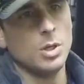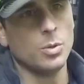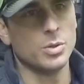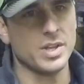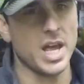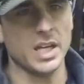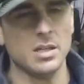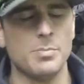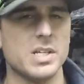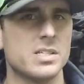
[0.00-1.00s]
with any
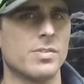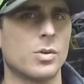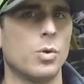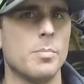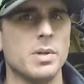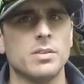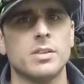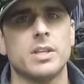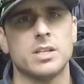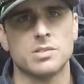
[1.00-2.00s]
piece of
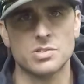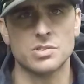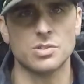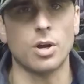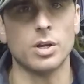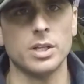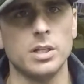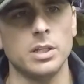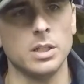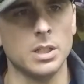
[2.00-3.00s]
equipment that is started